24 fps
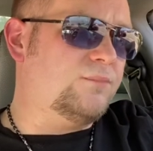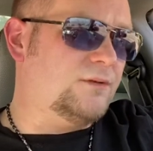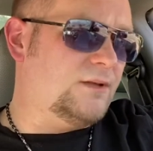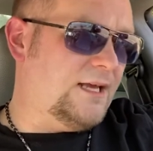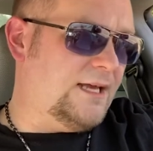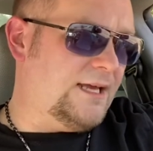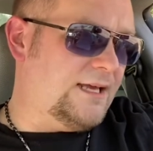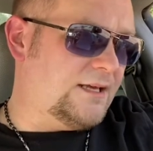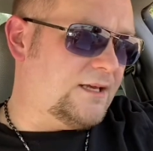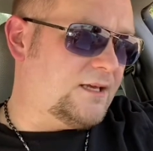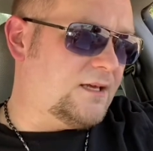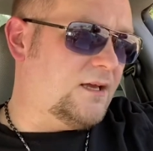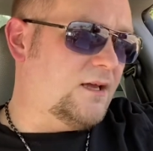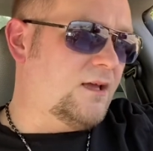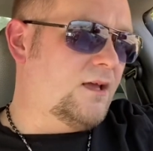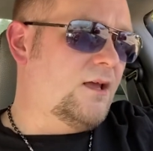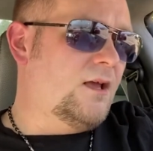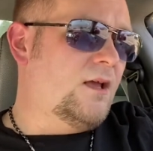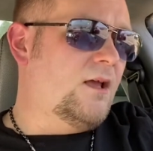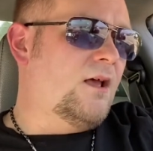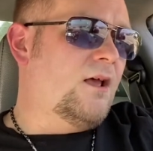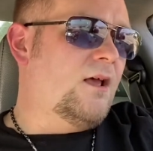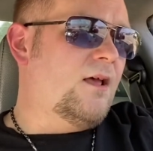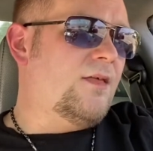Blank
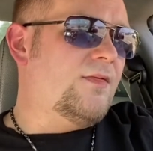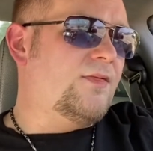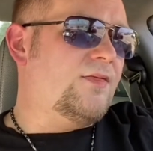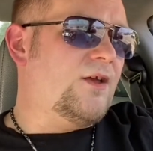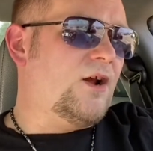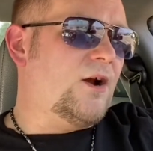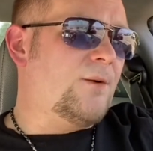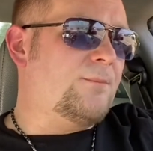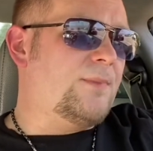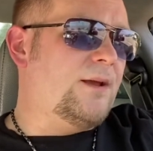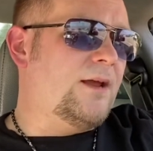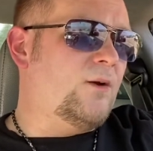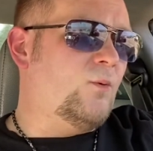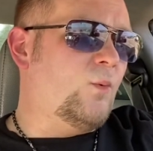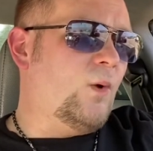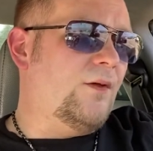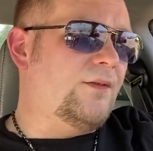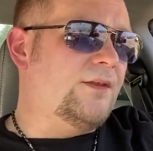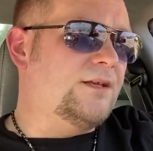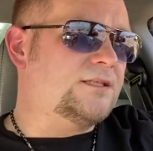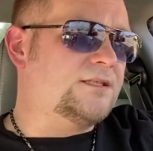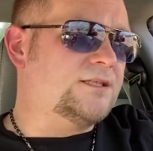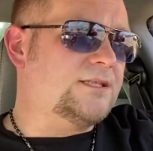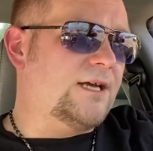Therapy and
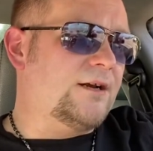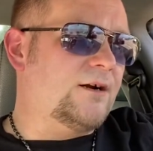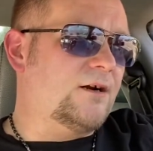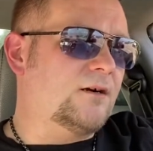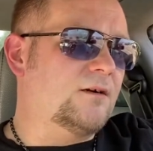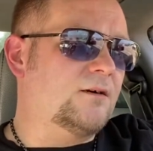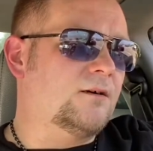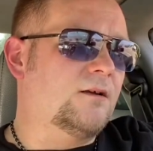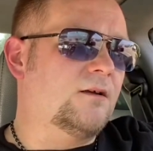Wellness Center,